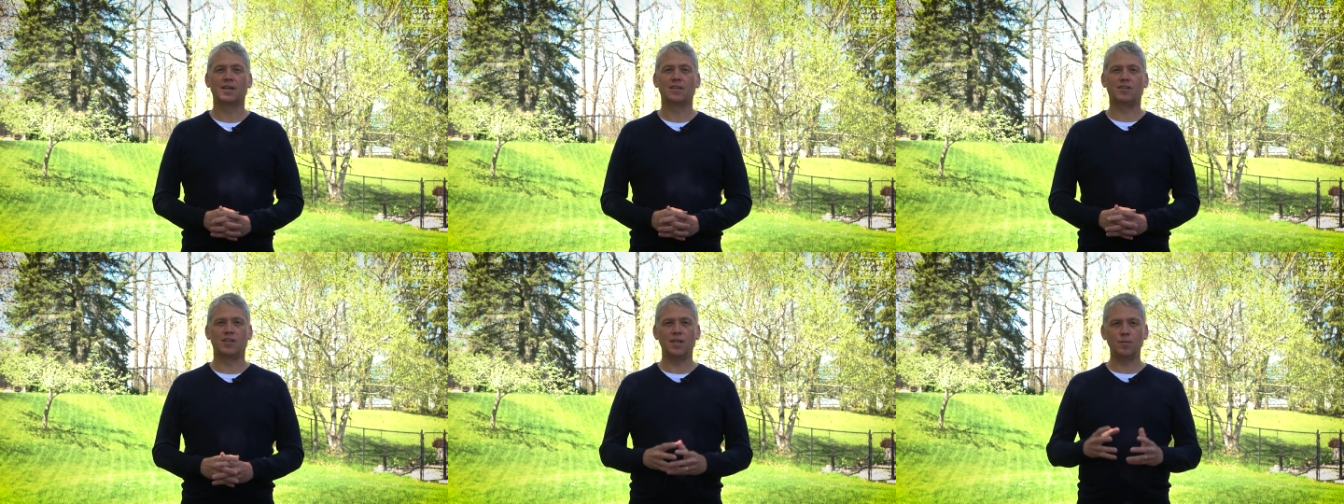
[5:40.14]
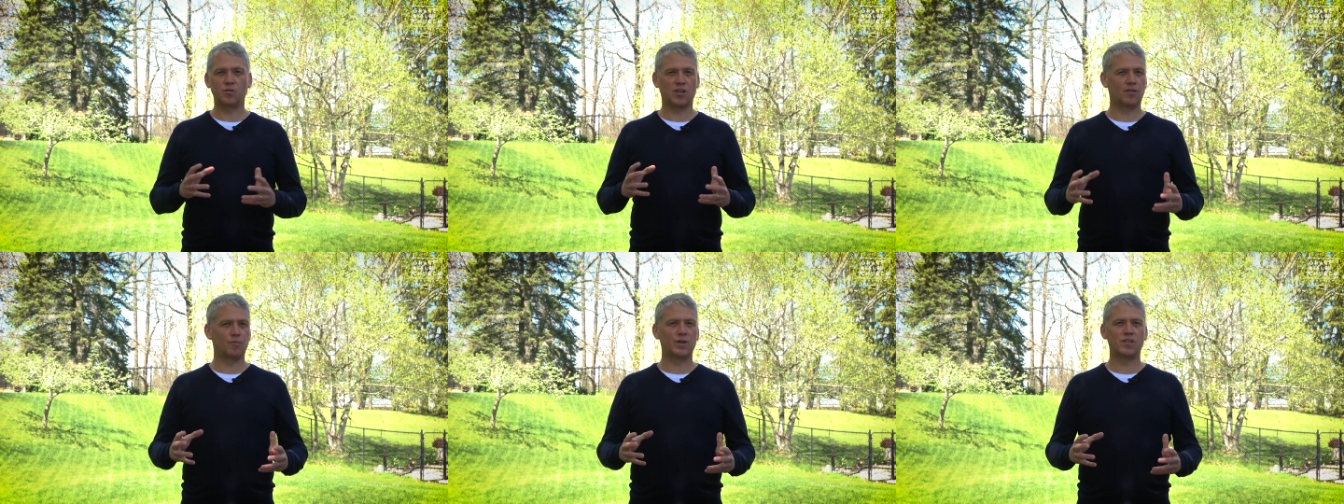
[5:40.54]
Teams
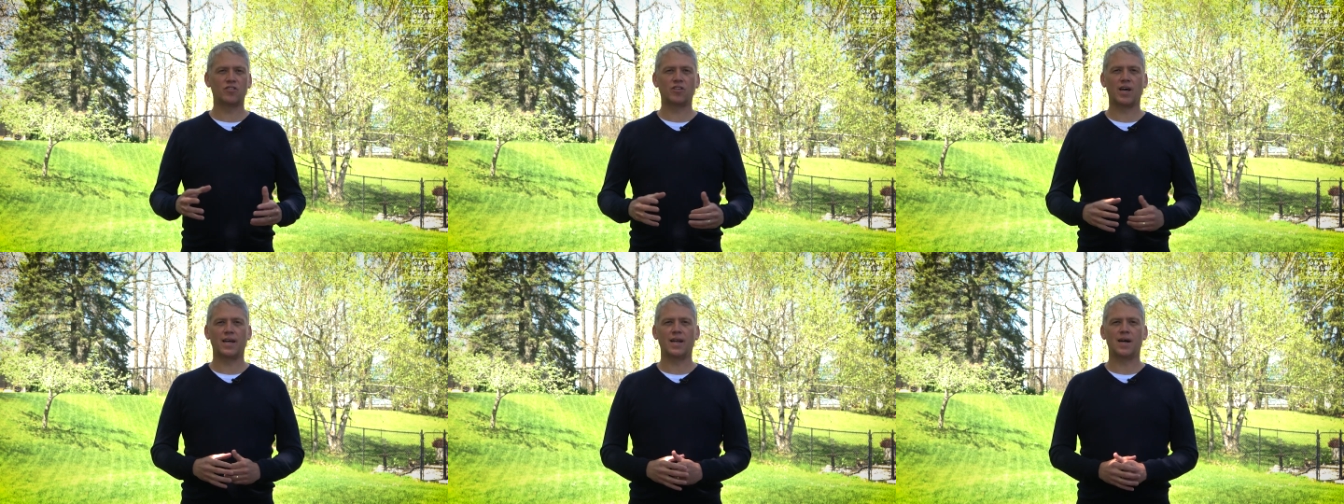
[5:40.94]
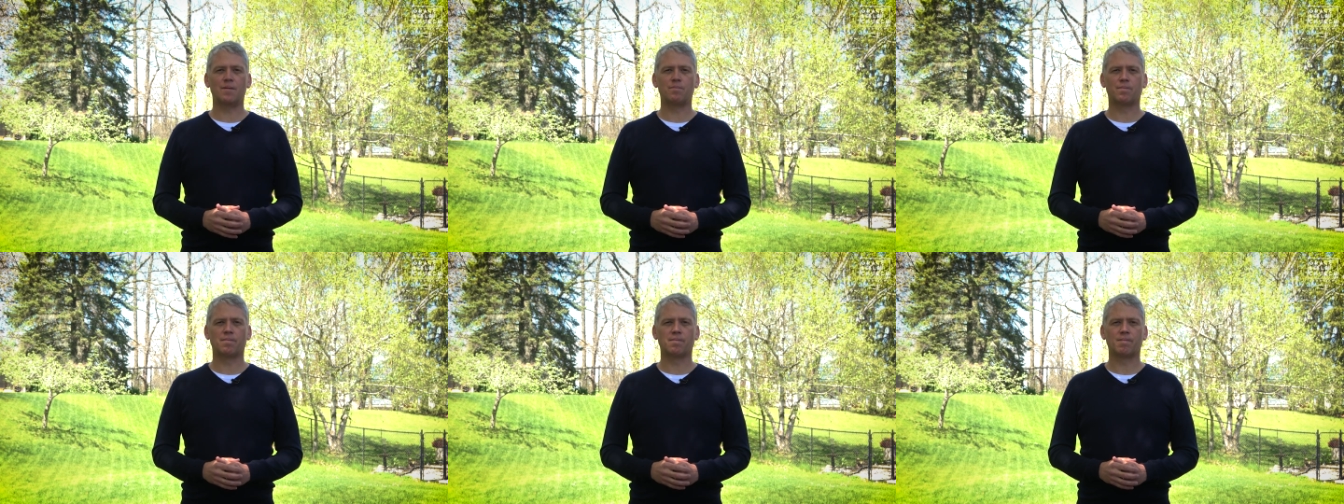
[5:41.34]
have been set up.
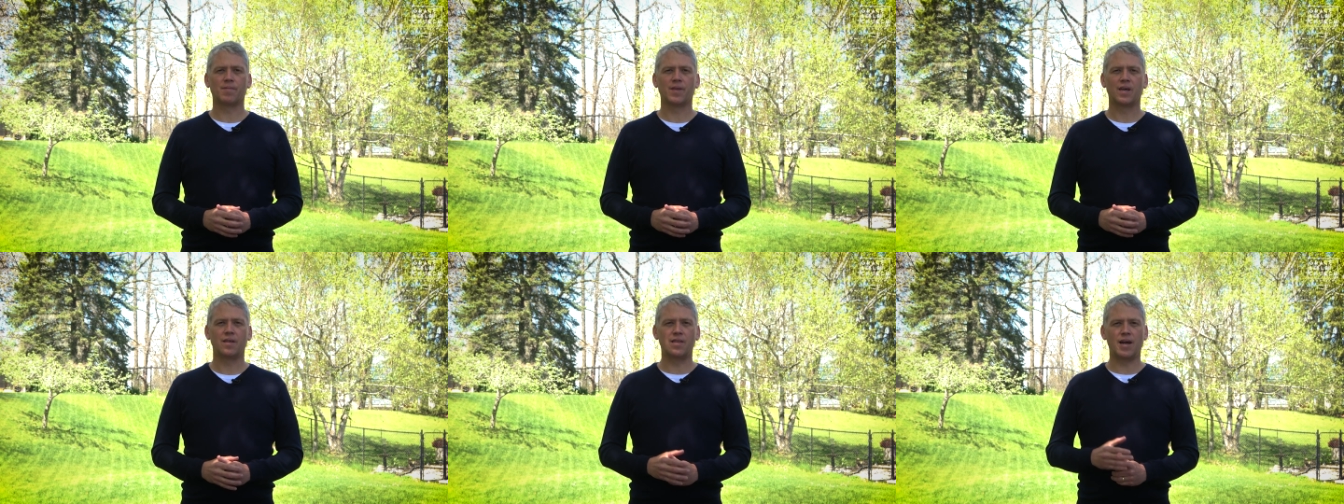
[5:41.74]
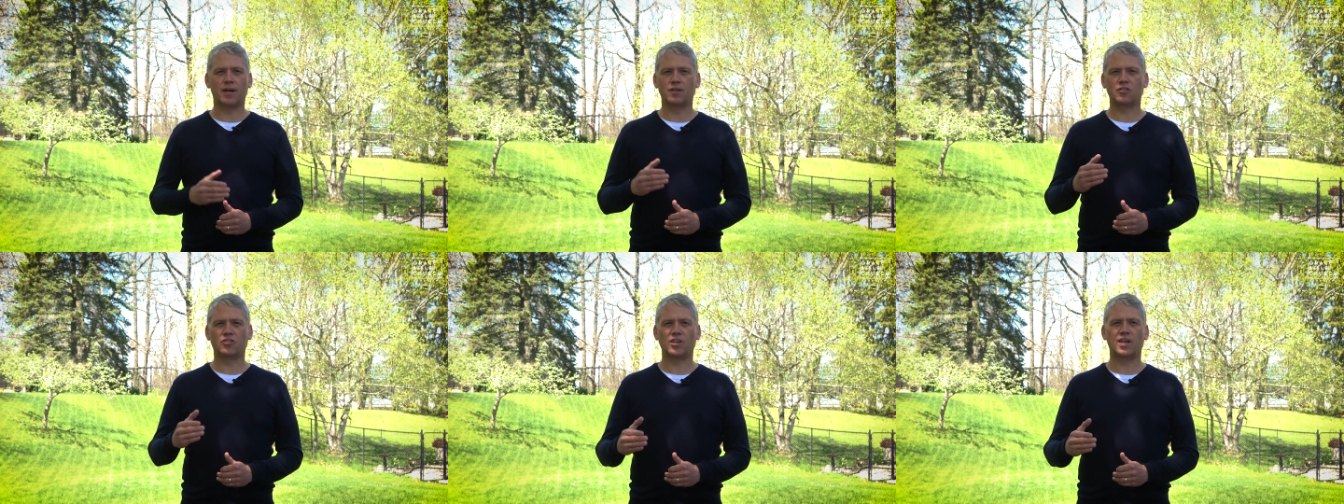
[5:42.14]
They
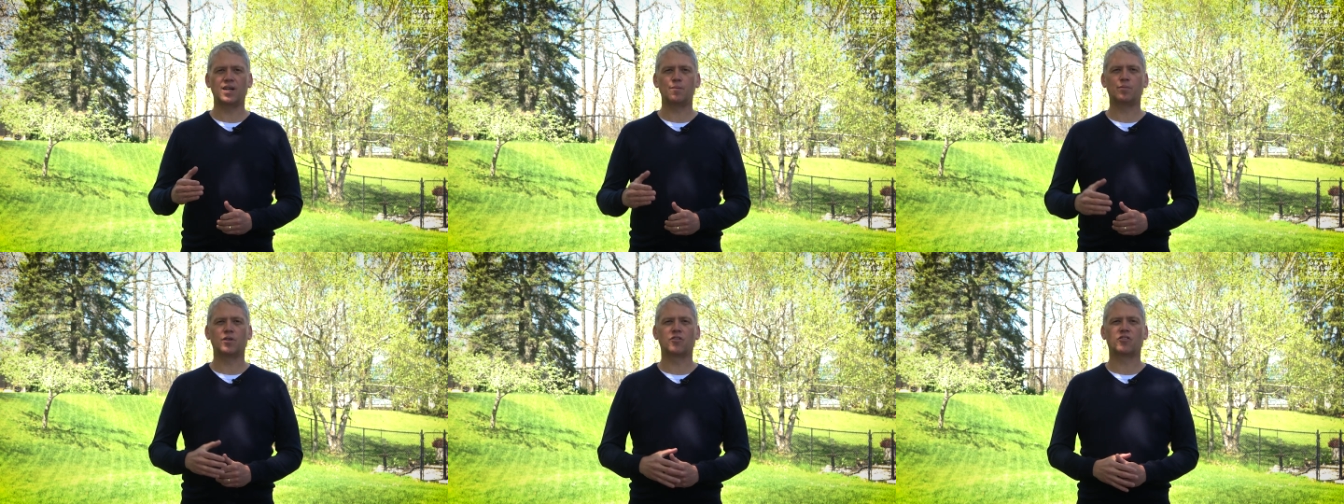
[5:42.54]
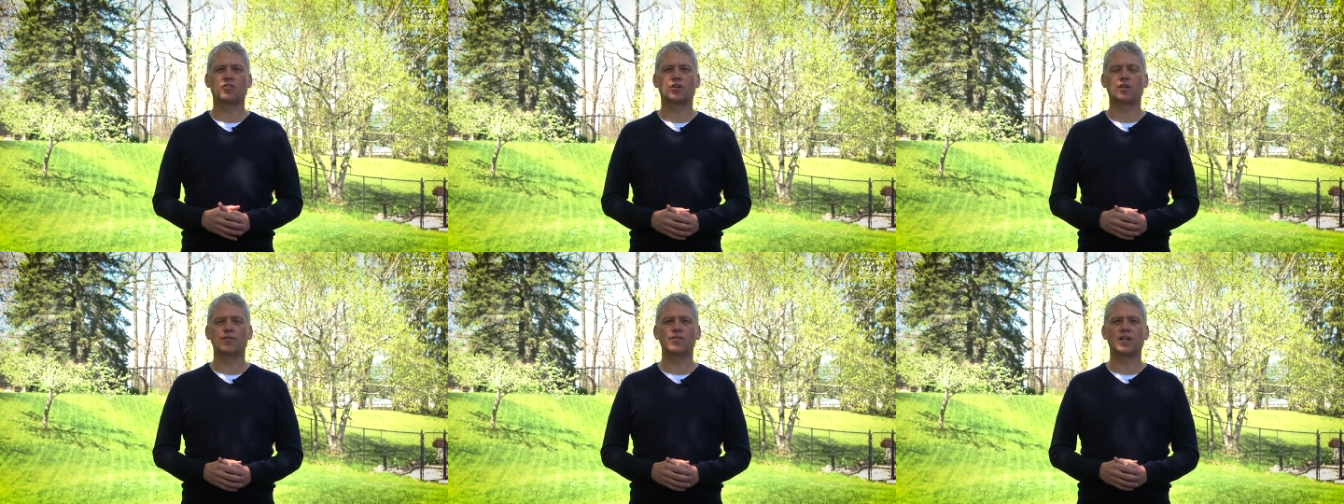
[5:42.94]
are set up to
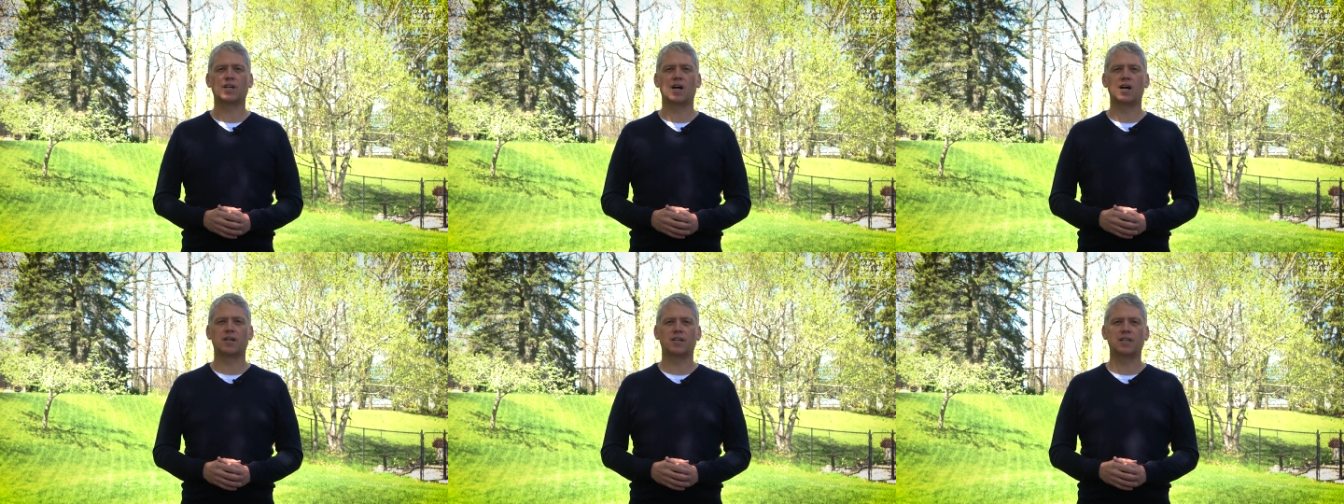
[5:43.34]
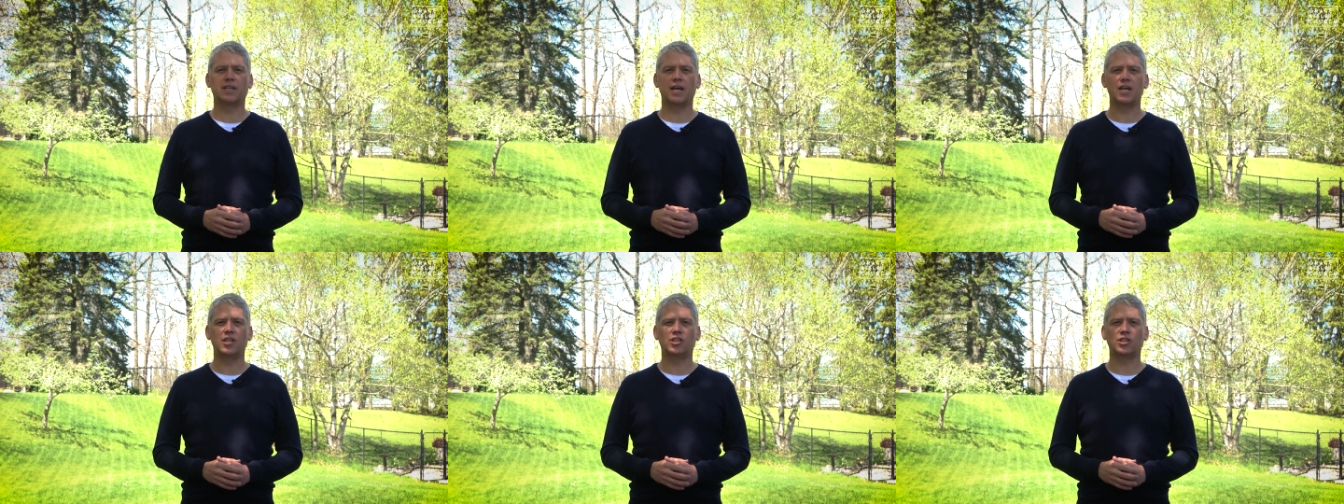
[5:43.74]
serve the
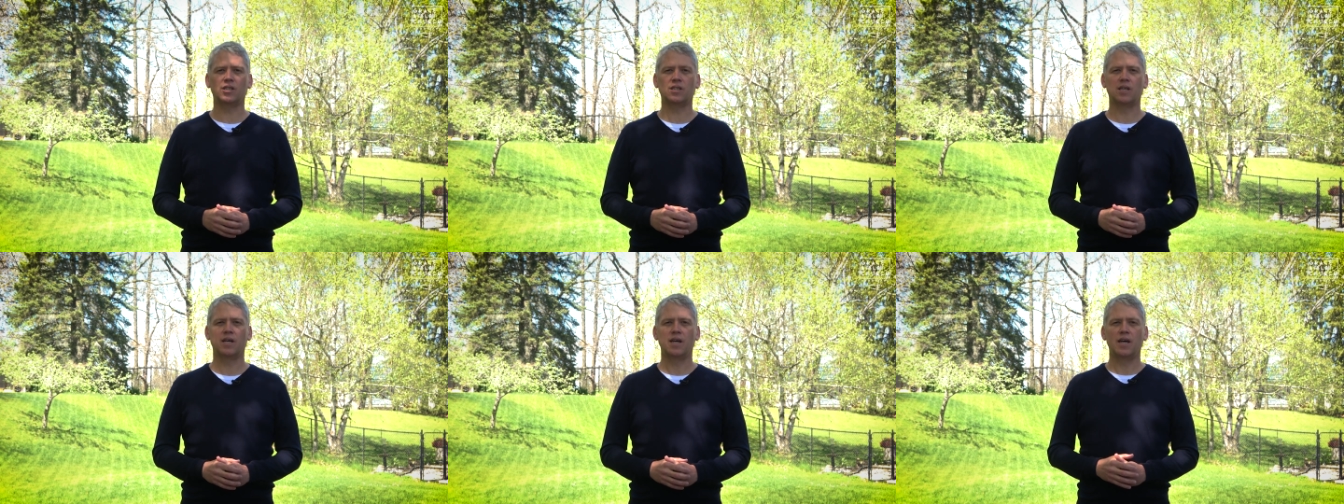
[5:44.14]
congregation